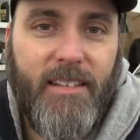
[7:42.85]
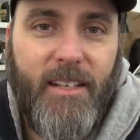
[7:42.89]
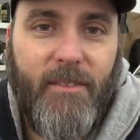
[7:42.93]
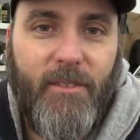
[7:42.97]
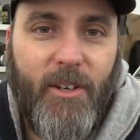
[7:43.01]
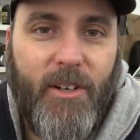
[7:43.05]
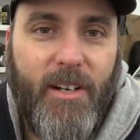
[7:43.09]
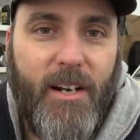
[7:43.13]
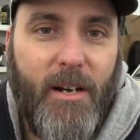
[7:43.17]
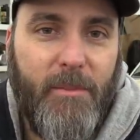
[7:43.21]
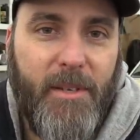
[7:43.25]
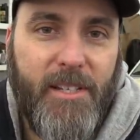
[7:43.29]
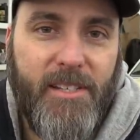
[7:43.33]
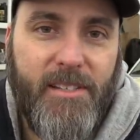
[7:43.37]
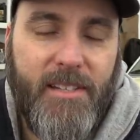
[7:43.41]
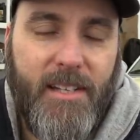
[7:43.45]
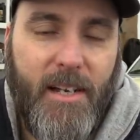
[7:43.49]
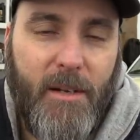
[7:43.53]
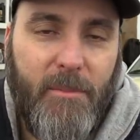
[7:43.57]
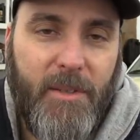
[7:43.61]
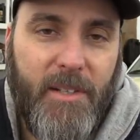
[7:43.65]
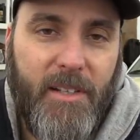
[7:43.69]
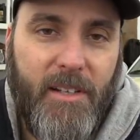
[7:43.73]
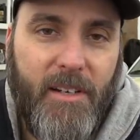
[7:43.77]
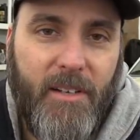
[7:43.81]
Leave your comments
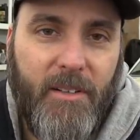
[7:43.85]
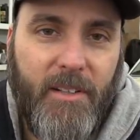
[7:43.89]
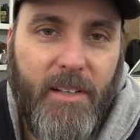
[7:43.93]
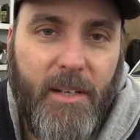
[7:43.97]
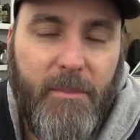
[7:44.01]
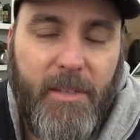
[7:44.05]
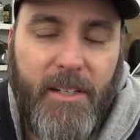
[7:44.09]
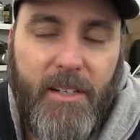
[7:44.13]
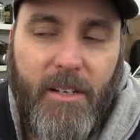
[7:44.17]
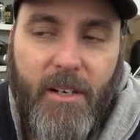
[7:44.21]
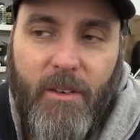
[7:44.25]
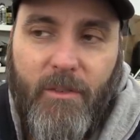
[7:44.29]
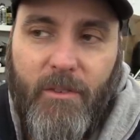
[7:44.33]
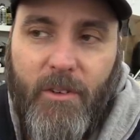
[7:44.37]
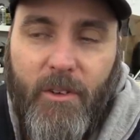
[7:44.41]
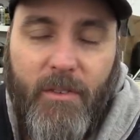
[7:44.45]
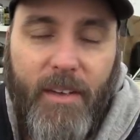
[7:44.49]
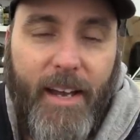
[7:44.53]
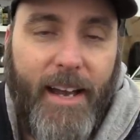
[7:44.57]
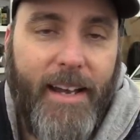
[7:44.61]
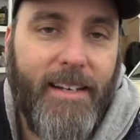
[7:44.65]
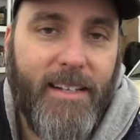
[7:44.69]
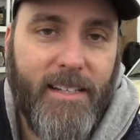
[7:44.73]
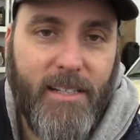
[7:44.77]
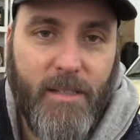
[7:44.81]
down below. Let me know if you've
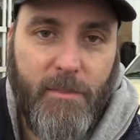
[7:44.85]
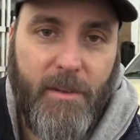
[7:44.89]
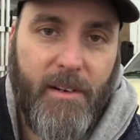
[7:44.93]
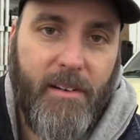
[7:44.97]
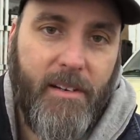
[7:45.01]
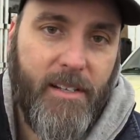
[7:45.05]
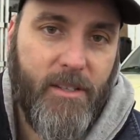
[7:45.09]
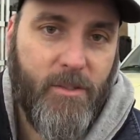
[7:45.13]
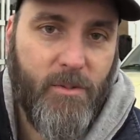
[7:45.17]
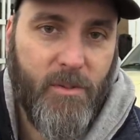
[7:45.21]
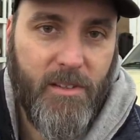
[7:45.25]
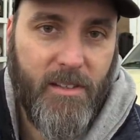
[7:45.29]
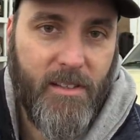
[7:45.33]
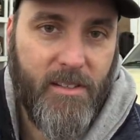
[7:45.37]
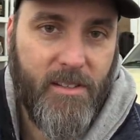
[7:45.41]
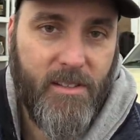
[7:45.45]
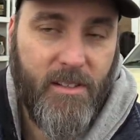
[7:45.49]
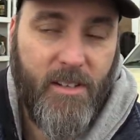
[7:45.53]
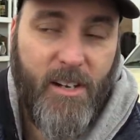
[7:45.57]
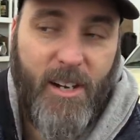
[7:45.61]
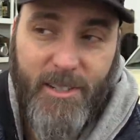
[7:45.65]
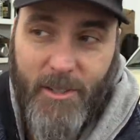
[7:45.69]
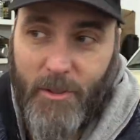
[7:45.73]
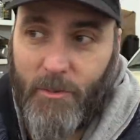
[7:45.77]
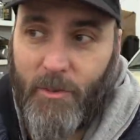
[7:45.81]
had experience with this
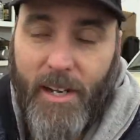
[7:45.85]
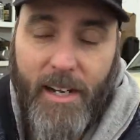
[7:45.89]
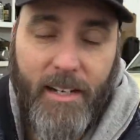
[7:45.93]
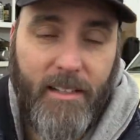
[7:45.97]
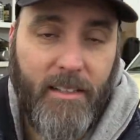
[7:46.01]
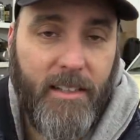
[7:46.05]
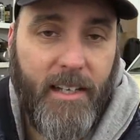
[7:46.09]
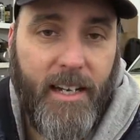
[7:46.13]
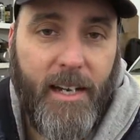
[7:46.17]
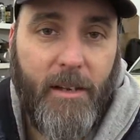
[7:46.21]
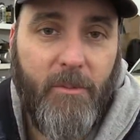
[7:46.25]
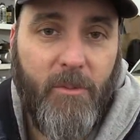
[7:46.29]
law directly.